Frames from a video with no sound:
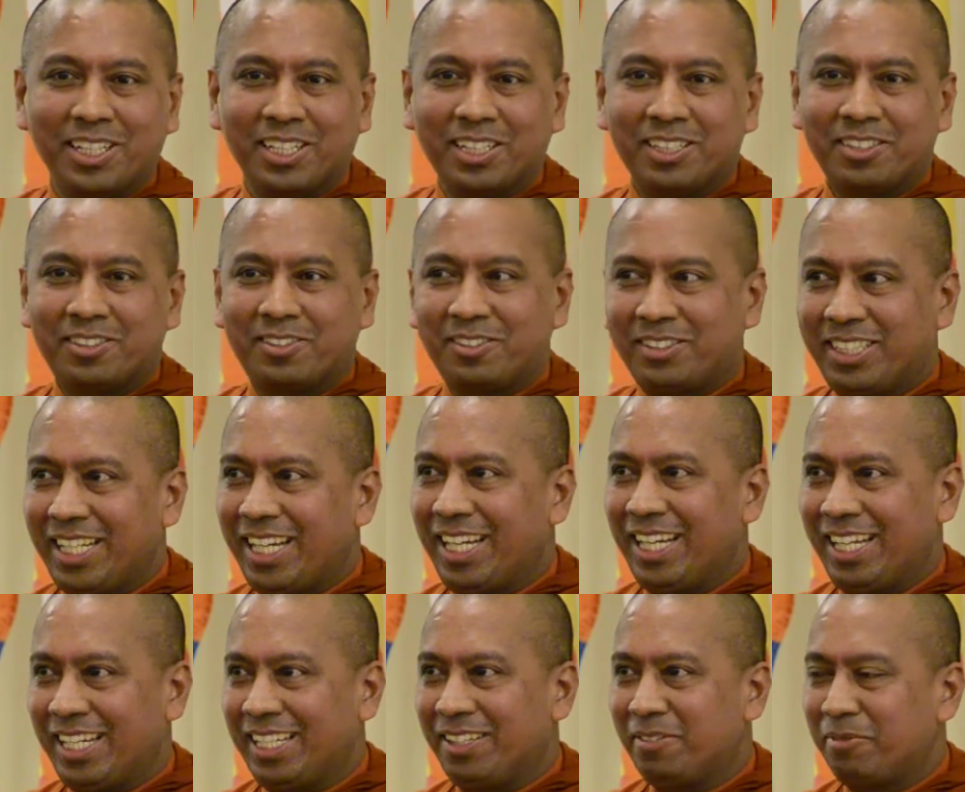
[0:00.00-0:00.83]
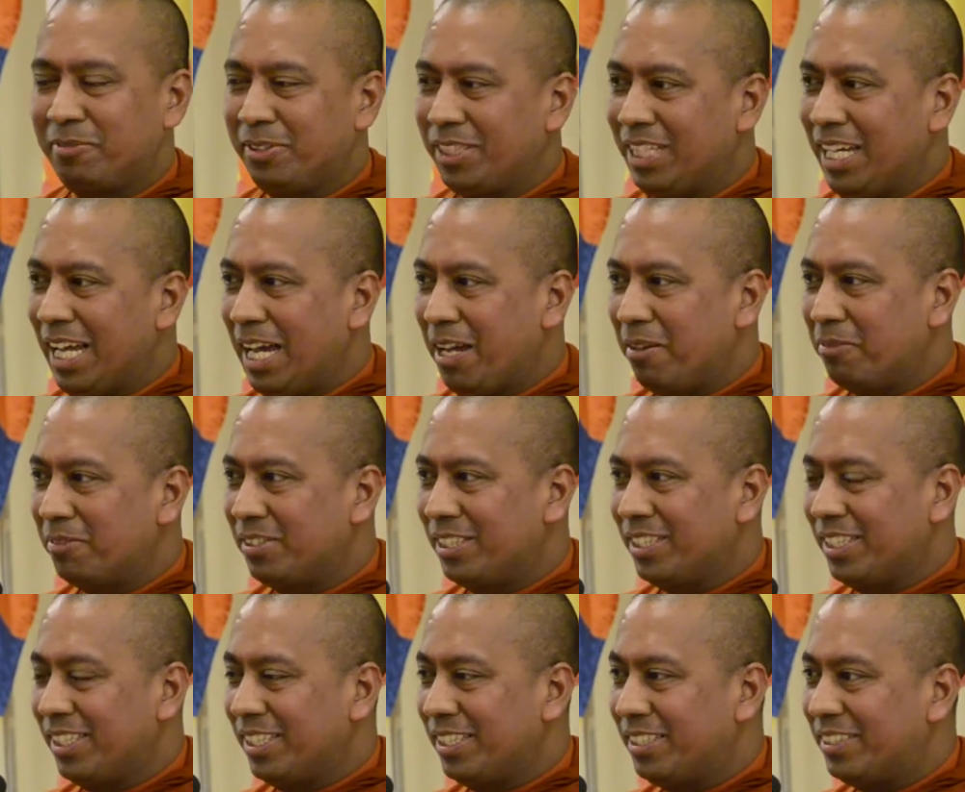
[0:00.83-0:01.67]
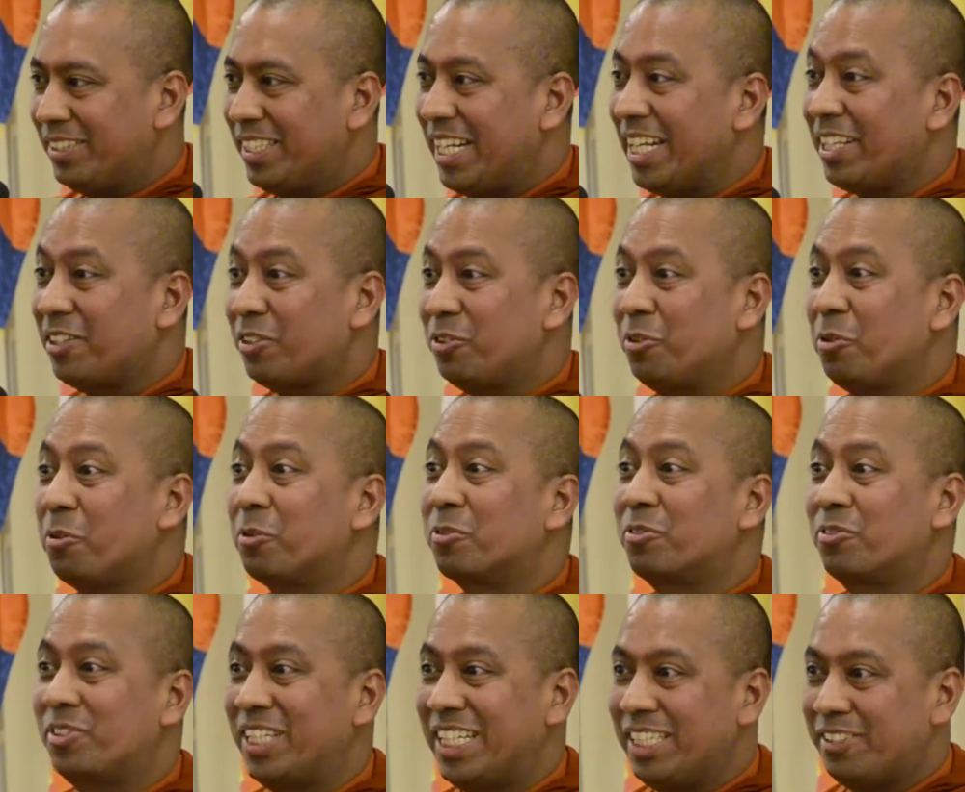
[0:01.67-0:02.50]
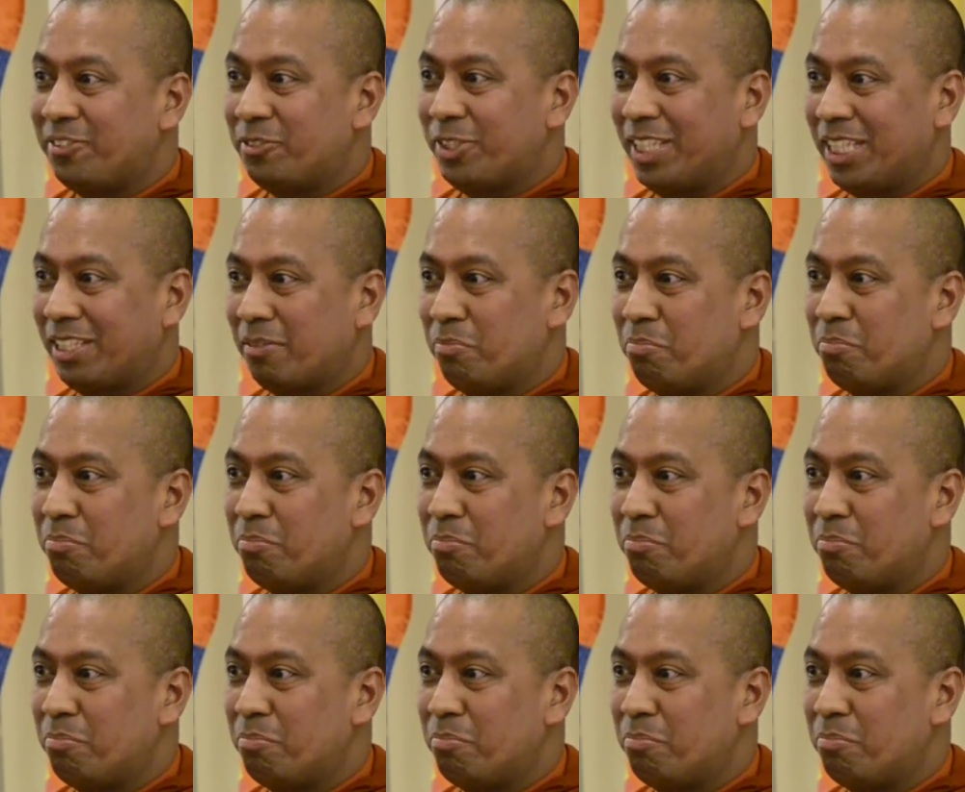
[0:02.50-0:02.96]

today we have the technocentric